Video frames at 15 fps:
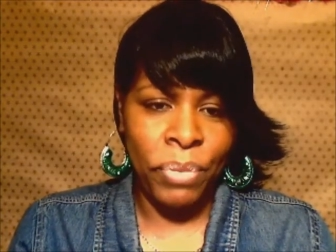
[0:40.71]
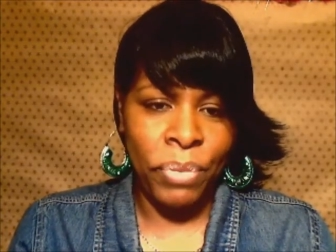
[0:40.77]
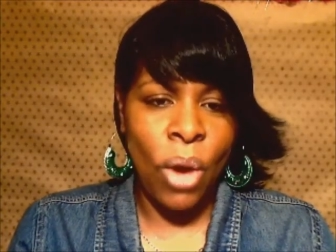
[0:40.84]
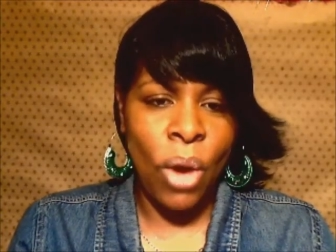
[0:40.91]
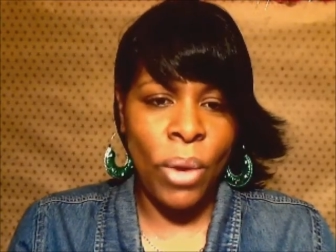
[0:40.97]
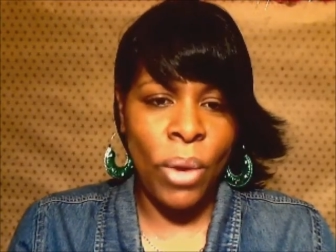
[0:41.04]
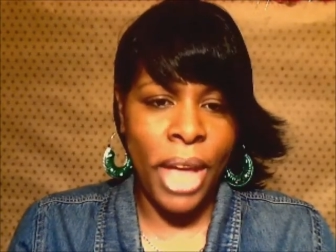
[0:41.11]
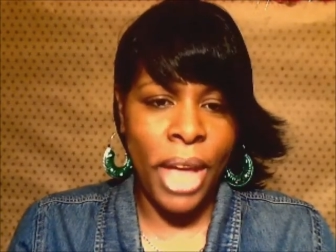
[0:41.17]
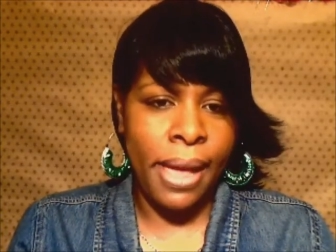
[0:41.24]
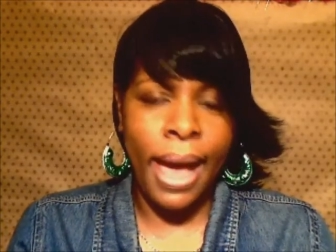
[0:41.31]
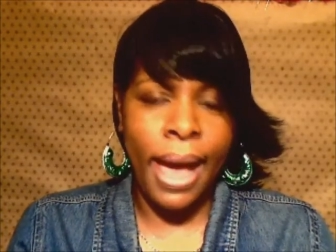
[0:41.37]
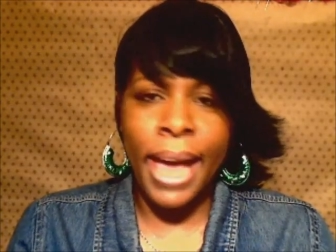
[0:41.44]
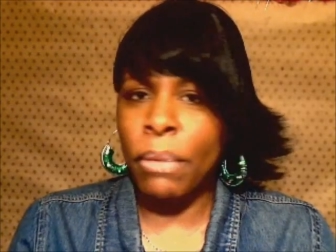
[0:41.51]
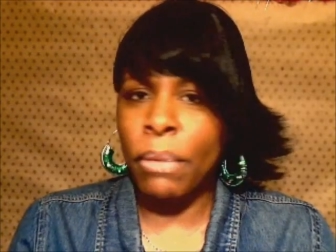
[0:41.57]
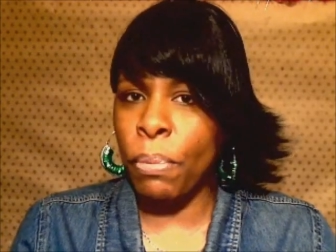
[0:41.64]
Okay,
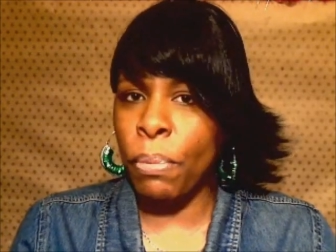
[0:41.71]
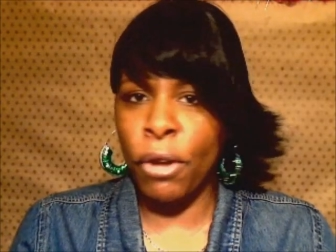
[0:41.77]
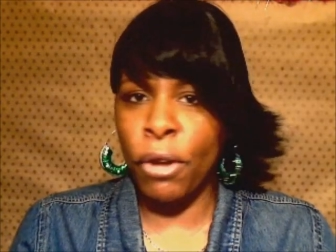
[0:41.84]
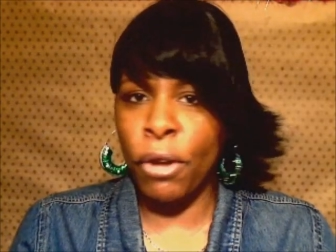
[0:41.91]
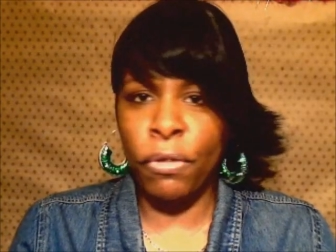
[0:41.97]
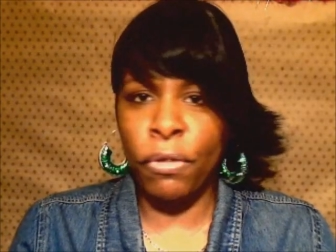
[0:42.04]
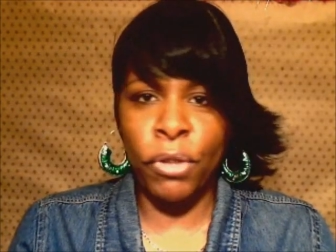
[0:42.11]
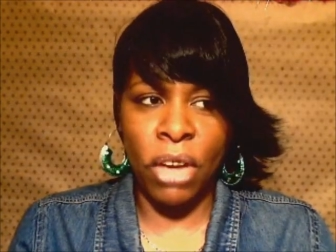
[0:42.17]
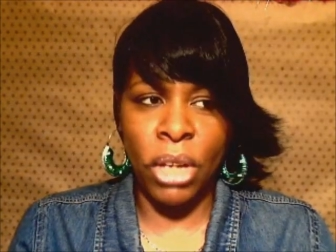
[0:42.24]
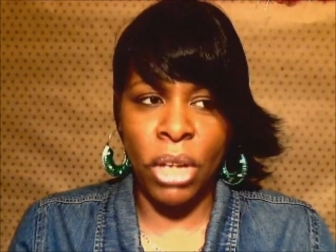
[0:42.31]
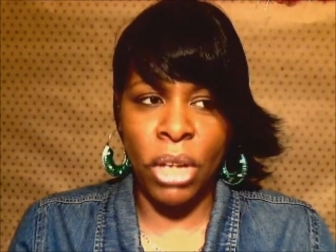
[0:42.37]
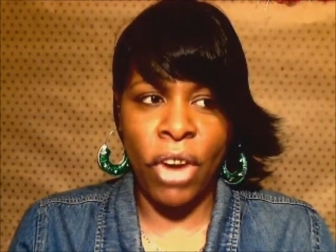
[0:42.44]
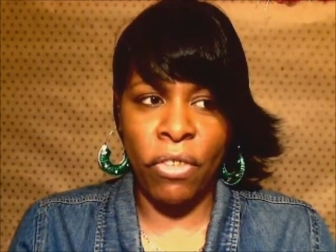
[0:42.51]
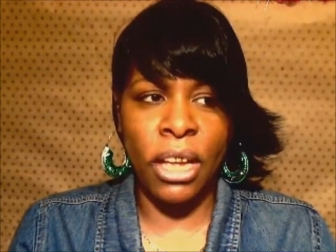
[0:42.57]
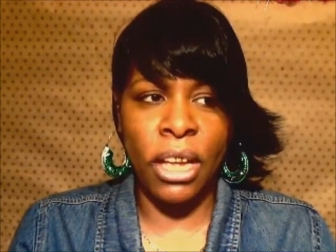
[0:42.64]
I am a perfume
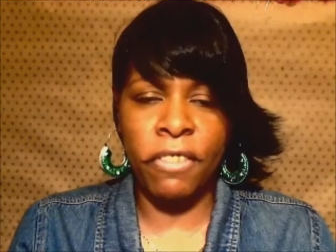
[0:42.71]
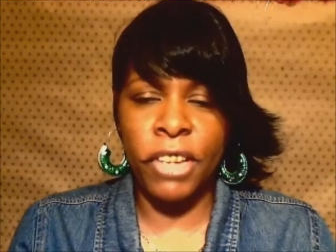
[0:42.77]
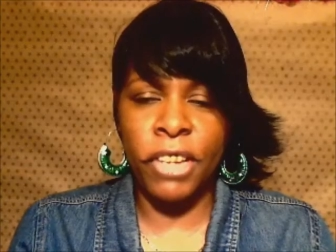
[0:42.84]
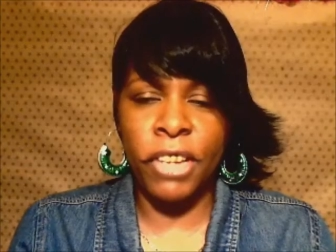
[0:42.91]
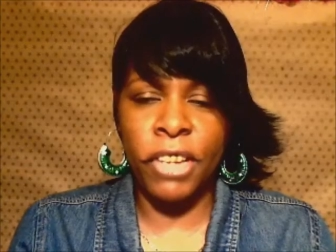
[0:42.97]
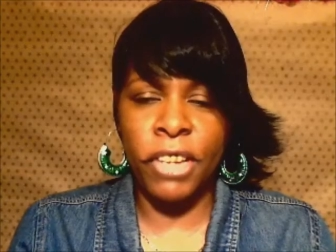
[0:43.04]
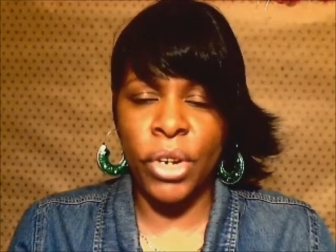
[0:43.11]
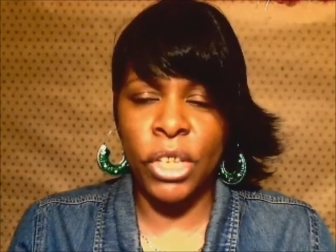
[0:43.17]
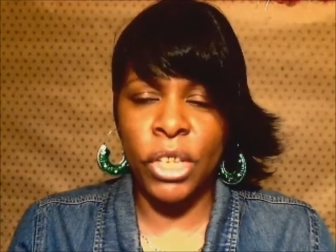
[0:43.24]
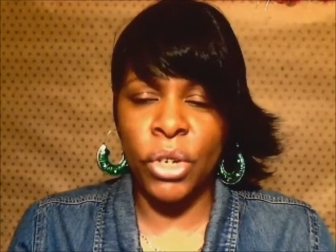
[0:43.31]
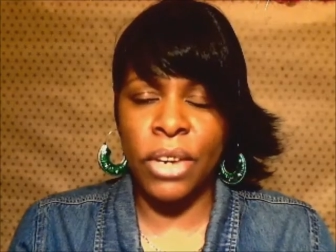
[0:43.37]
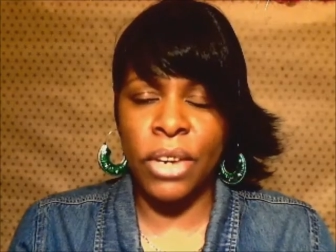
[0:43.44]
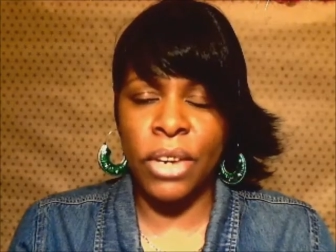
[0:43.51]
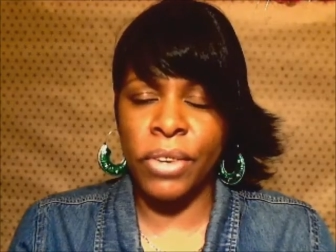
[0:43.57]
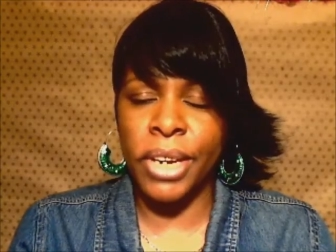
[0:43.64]
lover. I love Victoria's
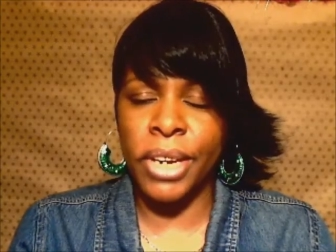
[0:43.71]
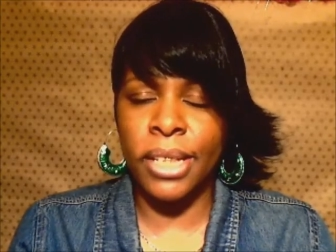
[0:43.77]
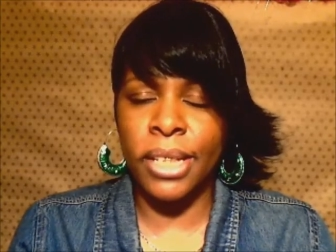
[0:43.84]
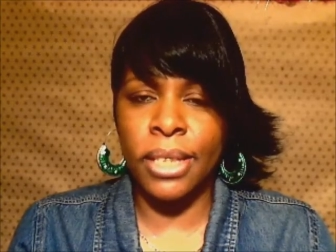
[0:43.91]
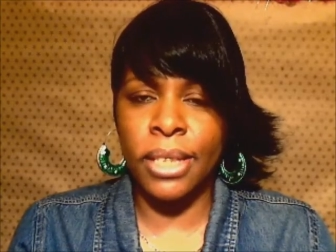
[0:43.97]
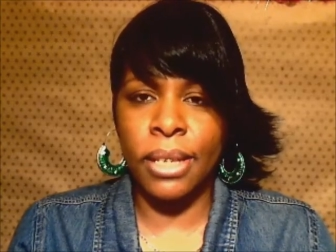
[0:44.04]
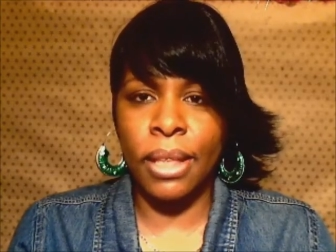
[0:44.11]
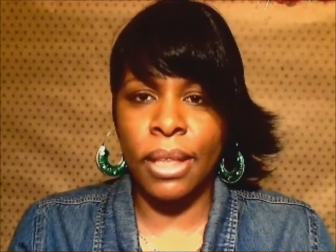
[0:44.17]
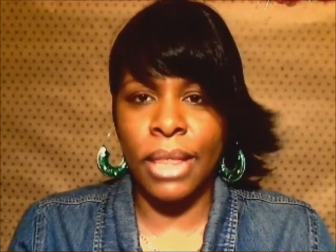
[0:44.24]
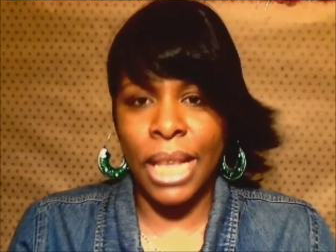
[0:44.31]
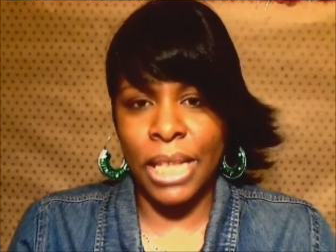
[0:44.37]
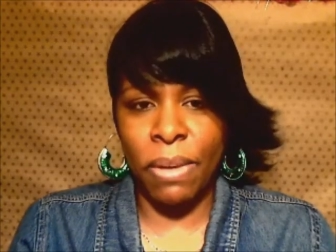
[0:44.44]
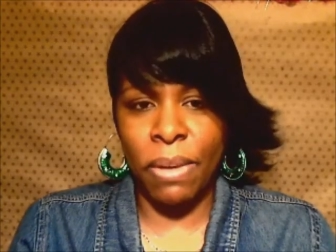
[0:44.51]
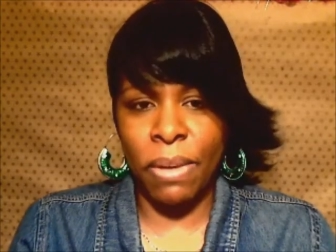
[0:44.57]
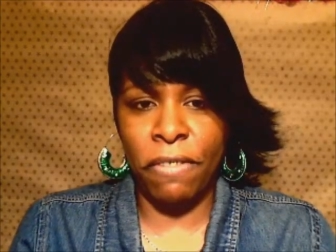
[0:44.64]
Secrets. That's
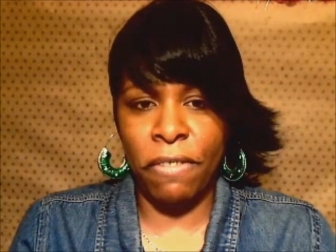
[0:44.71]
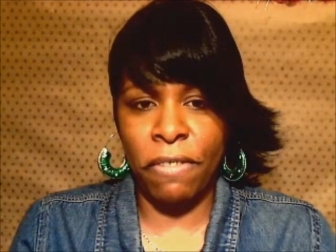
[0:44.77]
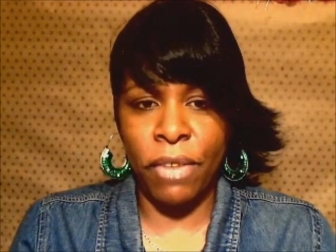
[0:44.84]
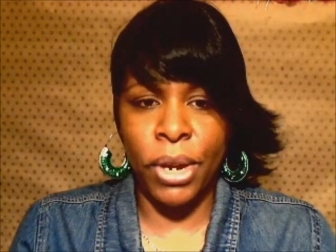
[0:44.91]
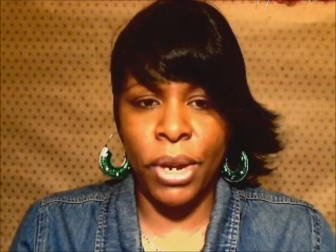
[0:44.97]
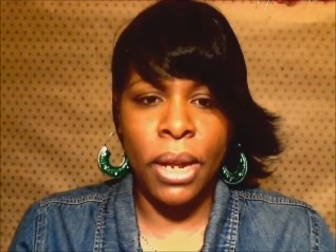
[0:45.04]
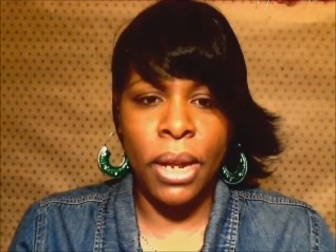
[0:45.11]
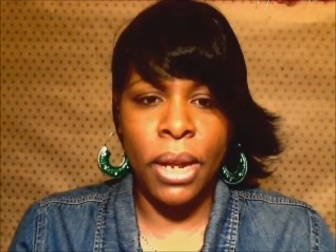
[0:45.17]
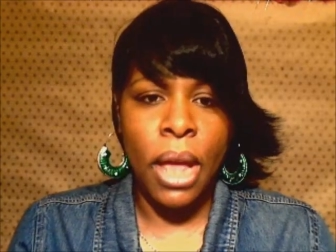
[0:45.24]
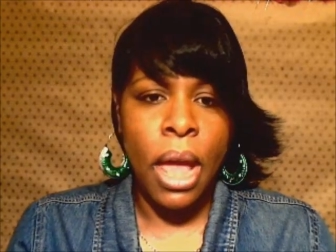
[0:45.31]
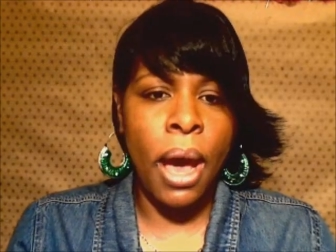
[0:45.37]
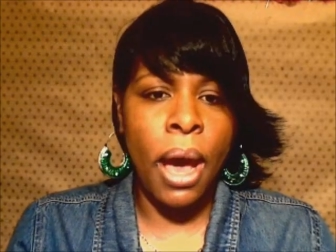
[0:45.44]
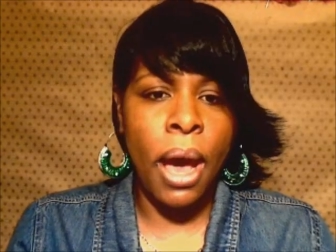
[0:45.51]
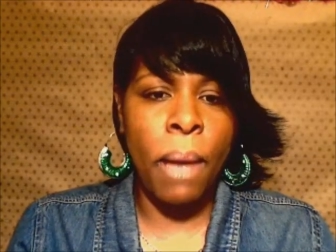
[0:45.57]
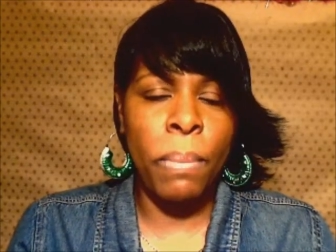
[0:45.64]
my favorite.
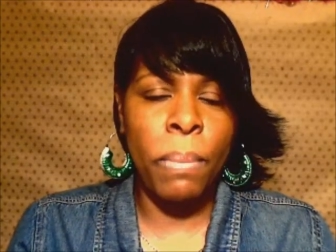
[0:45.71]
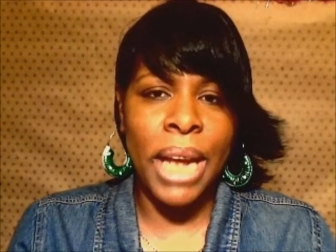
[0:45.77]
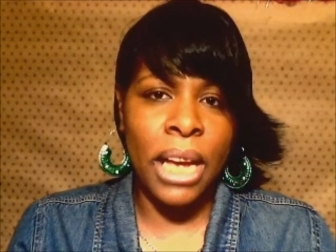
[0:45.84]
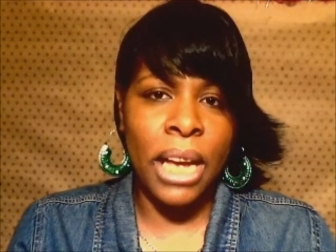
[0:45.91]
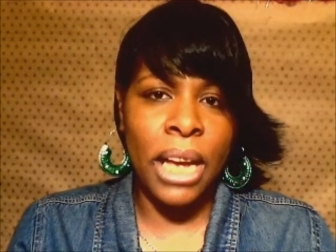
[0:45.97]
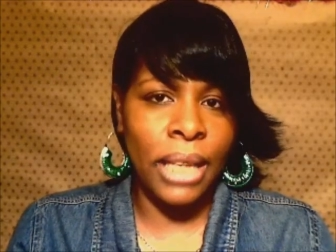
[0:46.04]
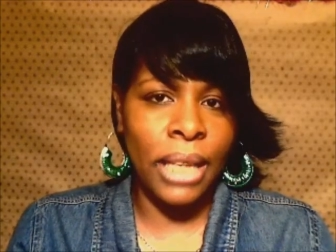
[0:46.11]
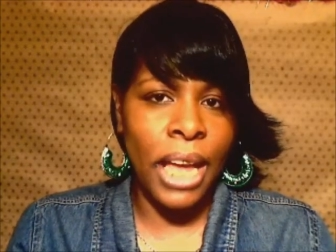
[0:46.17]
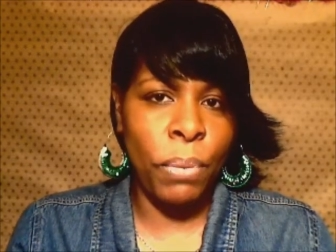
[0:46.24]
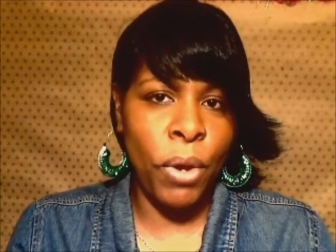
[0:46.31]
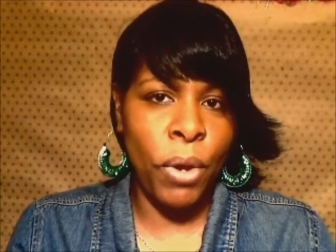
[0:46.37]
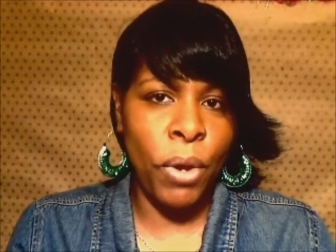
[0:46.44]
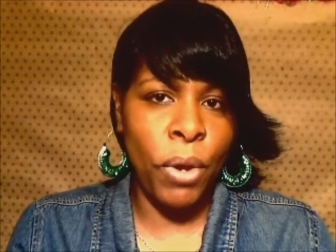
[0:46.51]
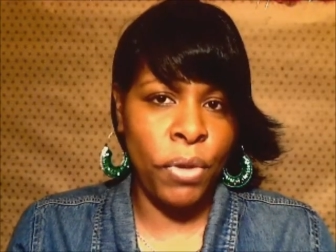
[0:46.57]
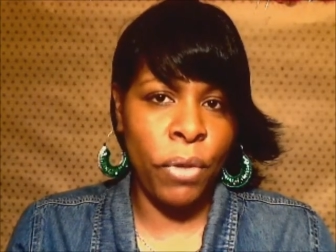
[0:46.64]
But I collect
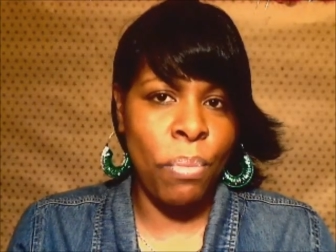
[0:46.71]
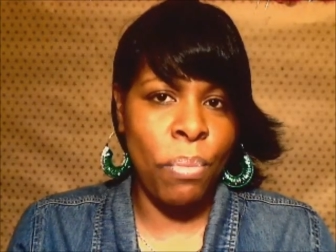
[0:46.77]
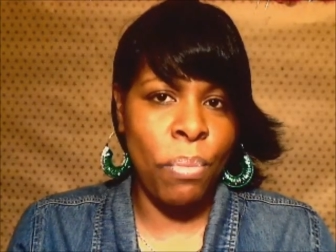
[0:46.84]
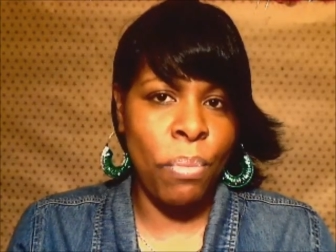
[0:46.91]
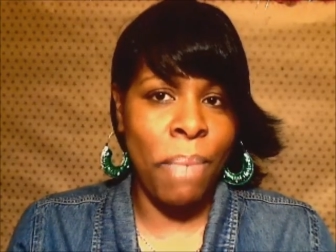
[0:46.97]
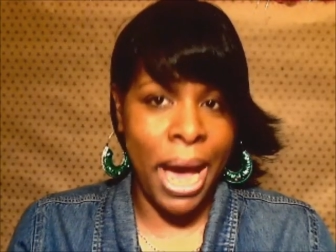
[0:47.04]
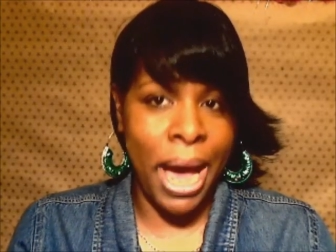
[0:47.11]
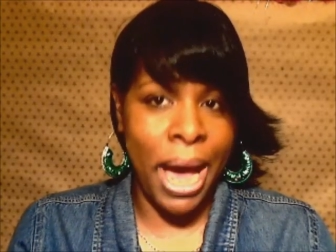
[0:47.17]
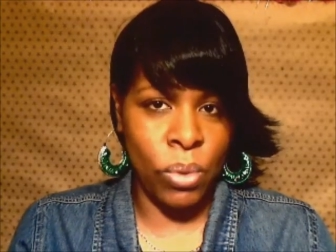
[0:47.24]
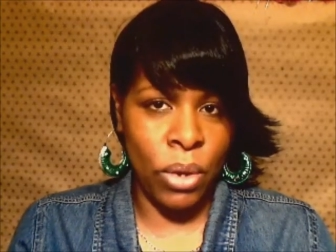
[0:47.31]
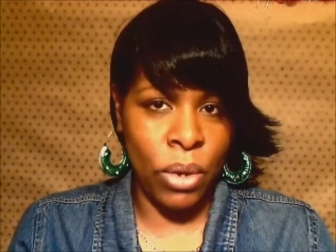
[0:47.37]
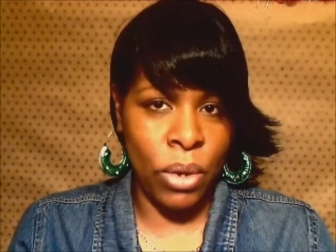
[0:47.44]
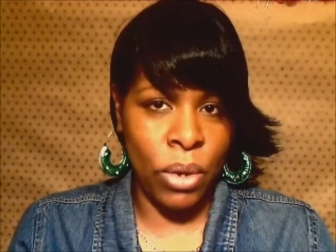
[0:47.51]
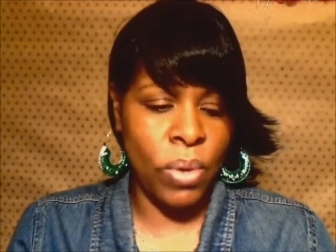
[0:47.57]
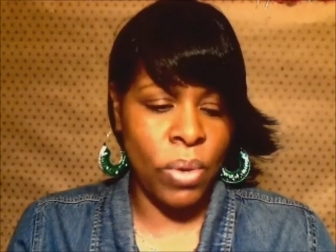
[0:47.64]
perfume
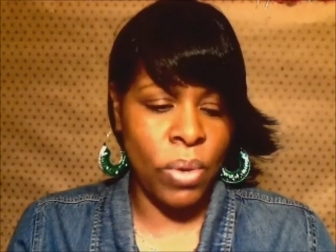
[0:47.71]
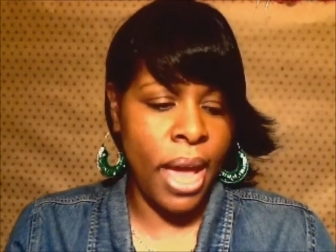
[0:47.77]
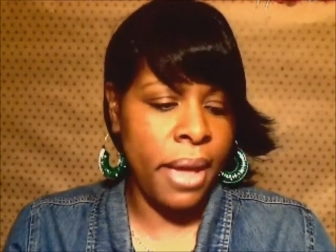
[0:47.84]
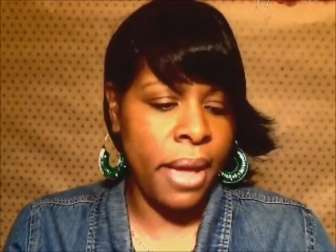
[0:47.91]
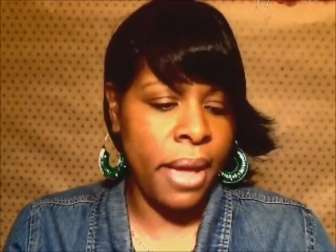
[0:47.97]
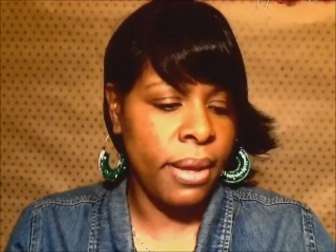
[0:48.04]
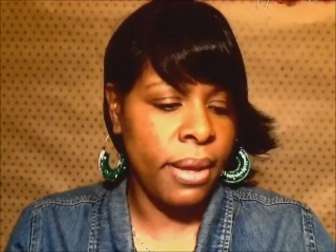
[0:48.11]
bottles, okay?